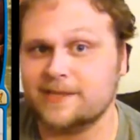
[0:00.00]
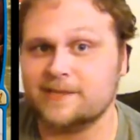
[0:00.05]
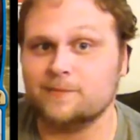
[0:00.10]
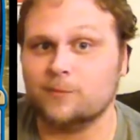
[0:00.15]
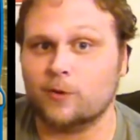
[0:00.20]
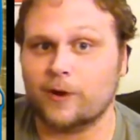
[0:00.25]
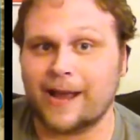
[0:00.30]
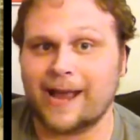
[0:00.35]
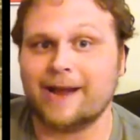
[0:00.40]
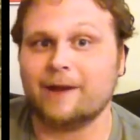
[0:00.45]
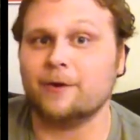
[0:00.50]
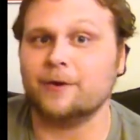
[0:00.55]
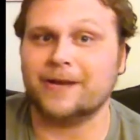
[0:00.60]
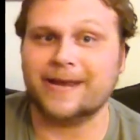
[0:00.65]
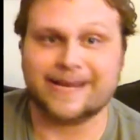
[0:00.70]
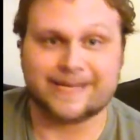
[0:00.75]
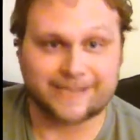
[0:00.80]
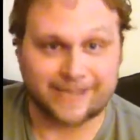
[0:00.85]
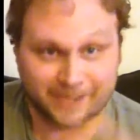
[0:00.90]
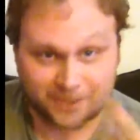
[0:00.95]
these more aggro
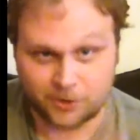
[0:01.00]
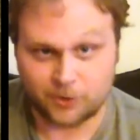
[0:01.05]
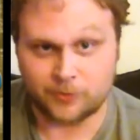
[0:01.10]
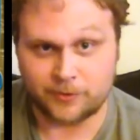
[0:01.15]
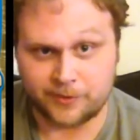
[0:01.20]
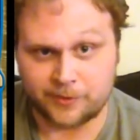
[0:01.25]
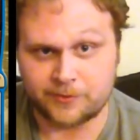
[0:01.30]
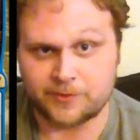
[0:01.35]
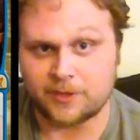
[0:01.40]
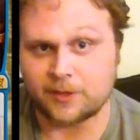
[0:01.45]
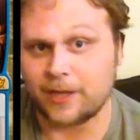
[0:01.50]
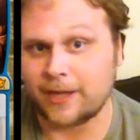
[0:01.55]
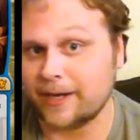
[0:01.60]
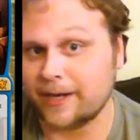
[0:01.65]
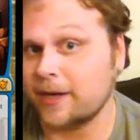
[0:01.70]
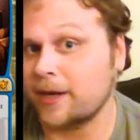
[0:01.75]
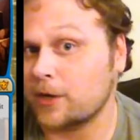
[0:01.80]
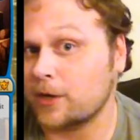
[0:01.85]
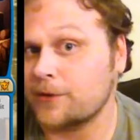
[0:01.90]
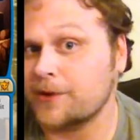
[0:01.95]
decks that do use a
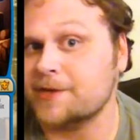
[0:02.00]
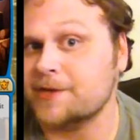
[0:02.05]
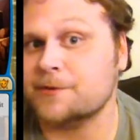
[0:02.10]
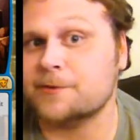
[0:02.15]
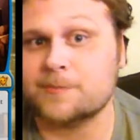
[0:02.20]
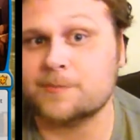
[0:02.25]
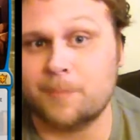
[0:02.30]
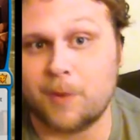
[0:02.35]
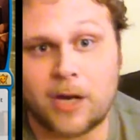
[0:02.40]
lot of non-creatures,